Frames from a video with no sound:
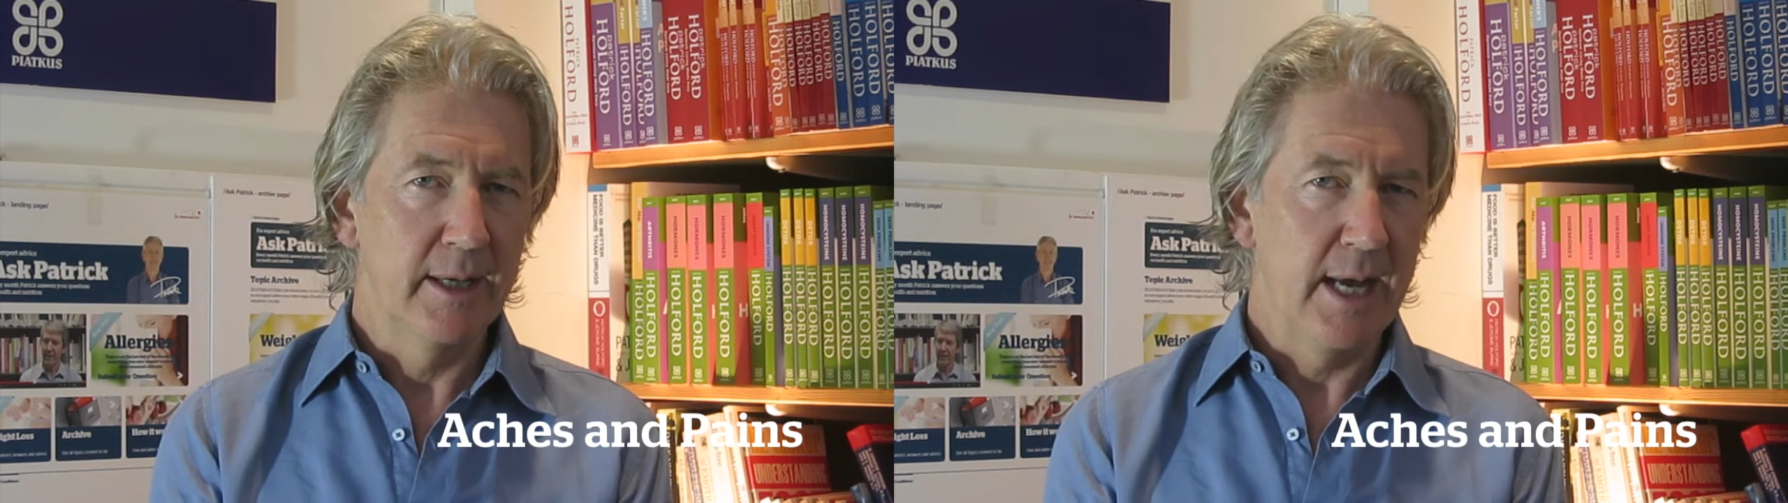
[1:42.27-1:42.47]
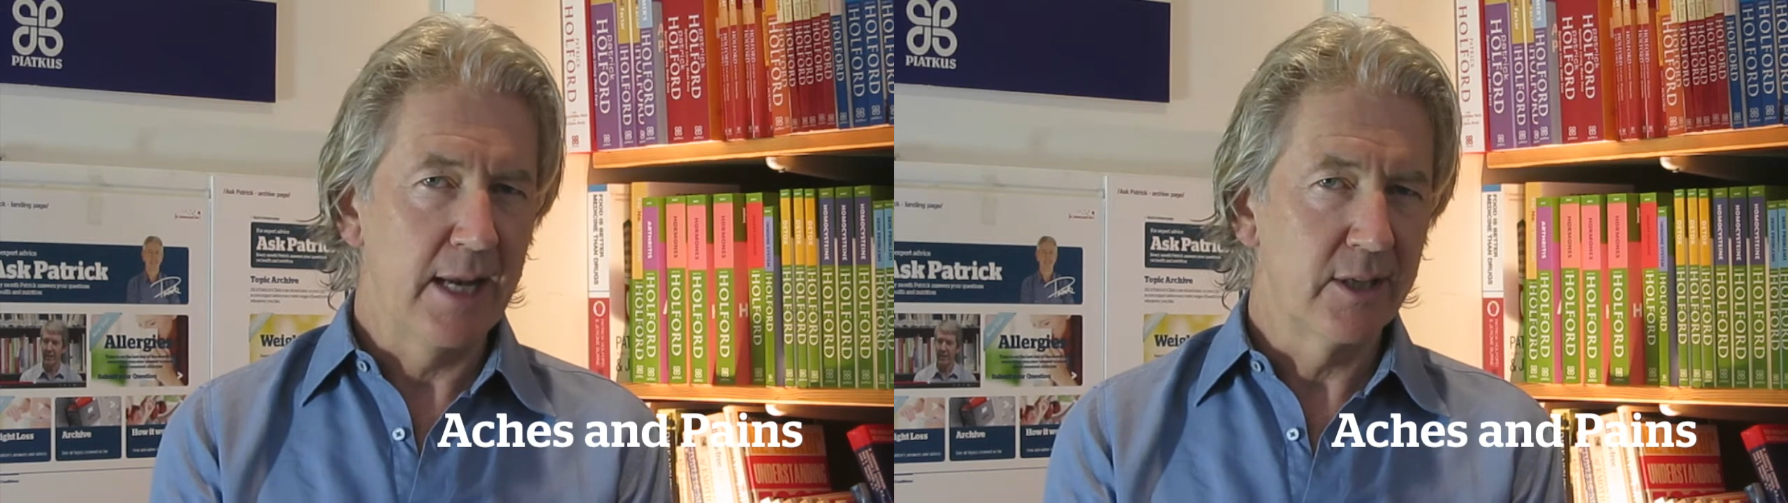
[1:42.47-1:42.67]

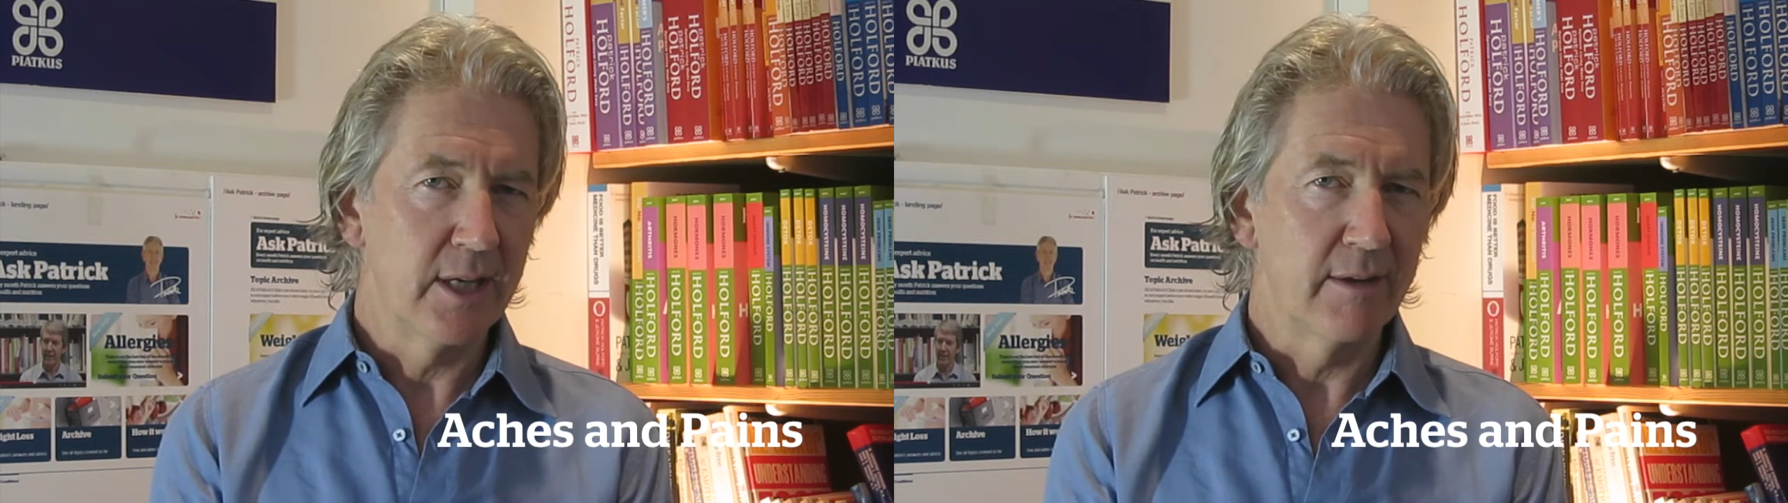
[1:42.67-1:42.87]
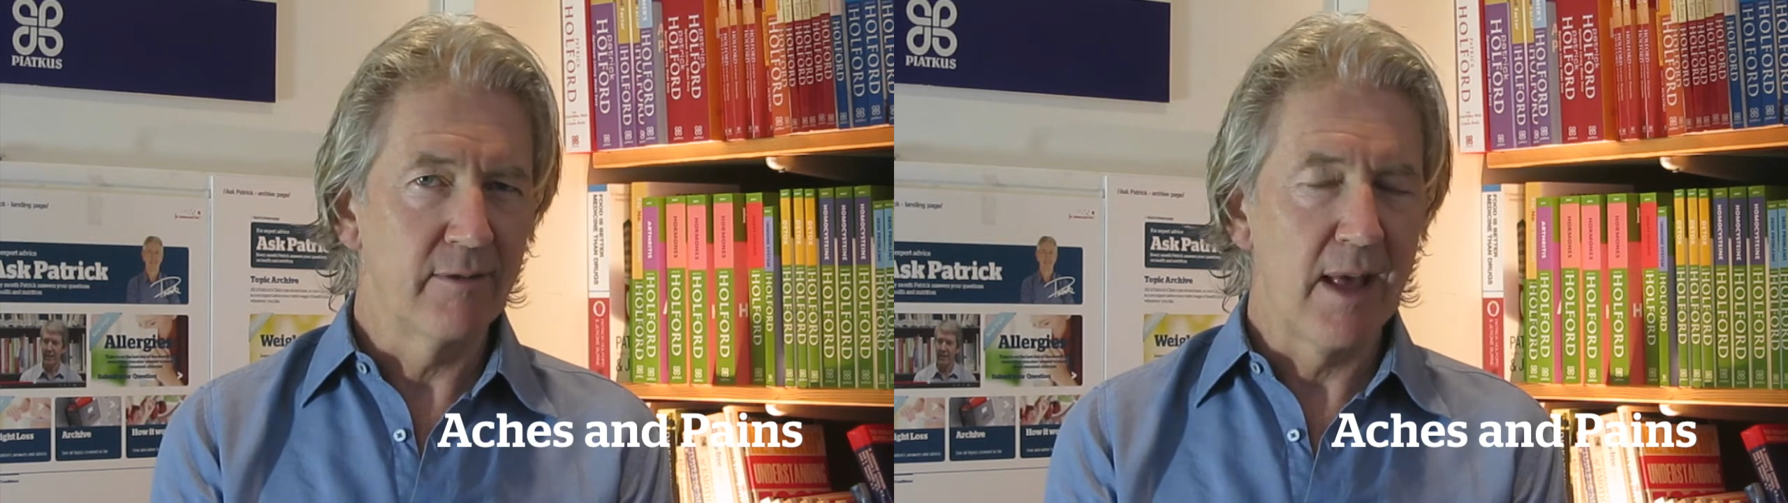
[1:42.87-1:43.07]

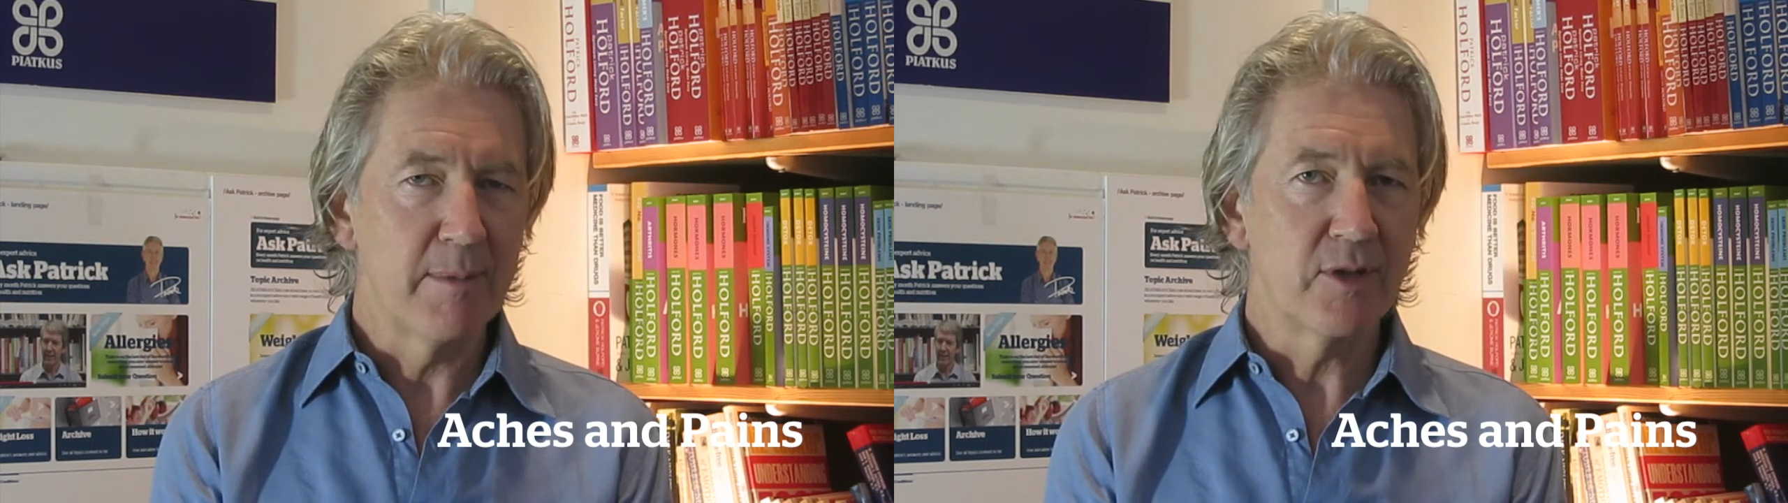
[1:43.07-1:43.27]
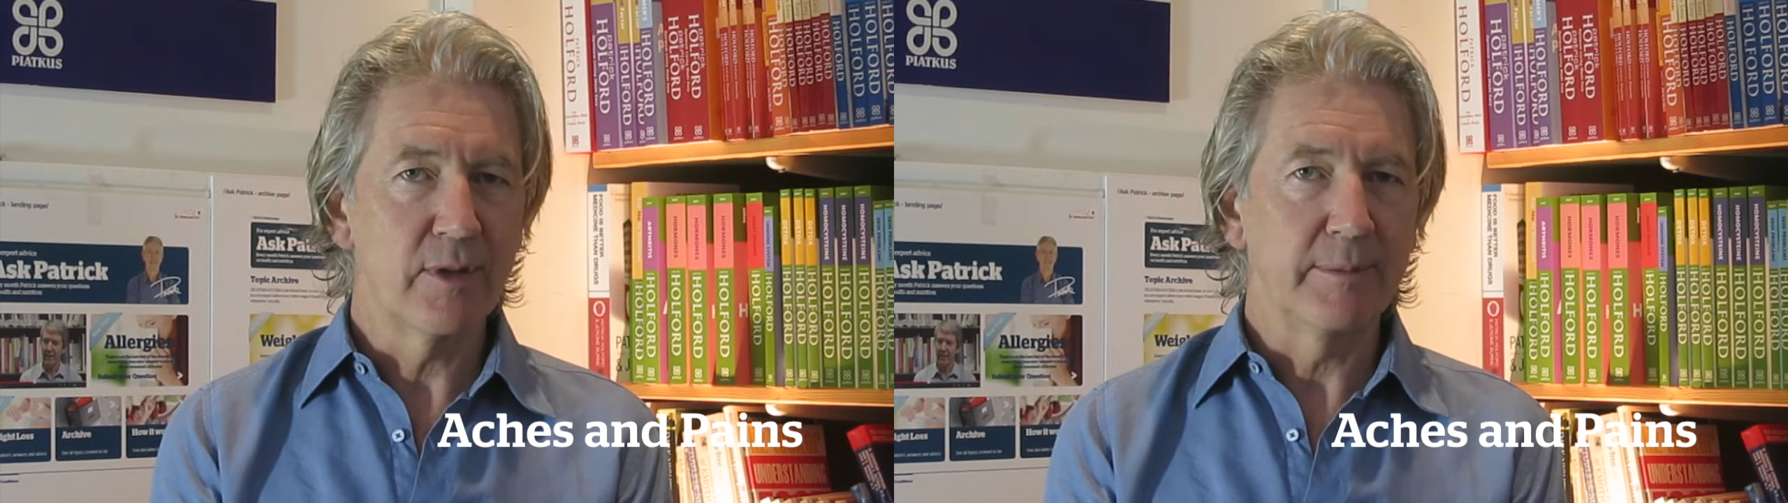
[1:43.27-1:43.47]

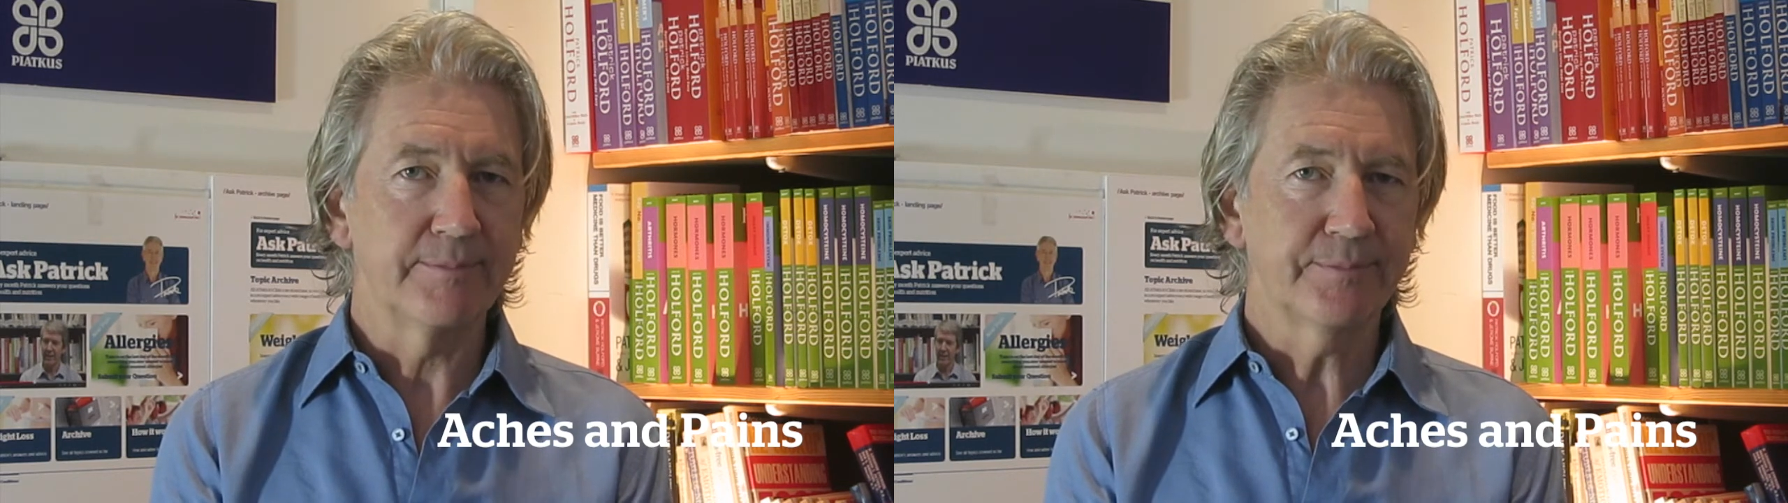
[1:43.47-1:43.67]
anti-inflammatory.